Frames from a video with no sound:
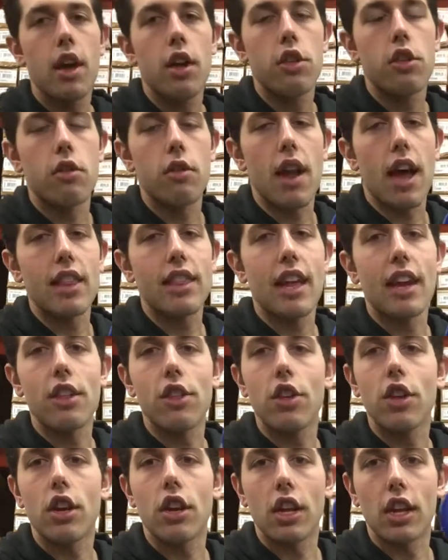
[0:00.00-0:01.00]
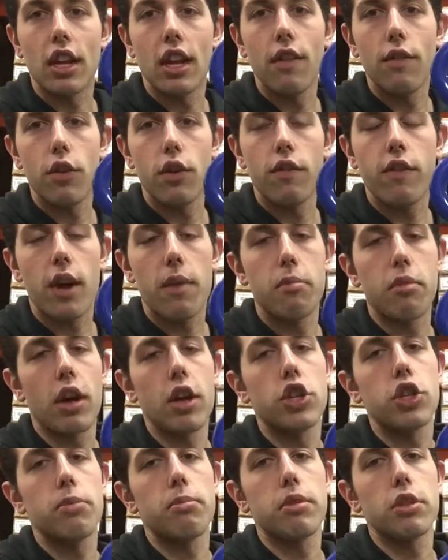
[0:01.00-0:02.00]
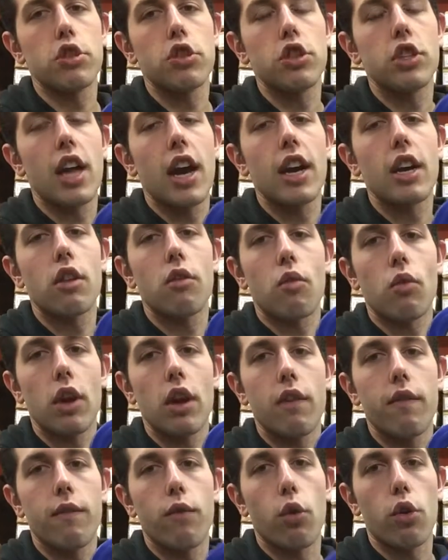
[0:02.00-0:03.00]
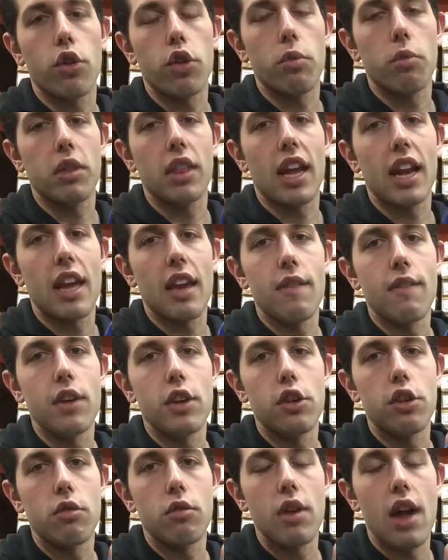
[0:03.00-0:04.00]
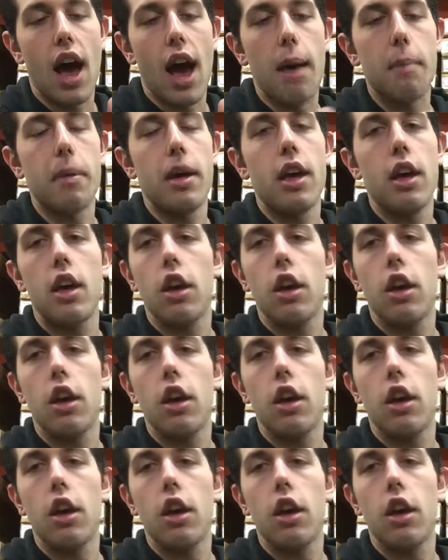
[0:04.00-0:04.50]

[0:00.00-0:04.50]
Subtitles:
So not that it's going to give you vibration, but it's just not going to reinforce it with that AV2 knob.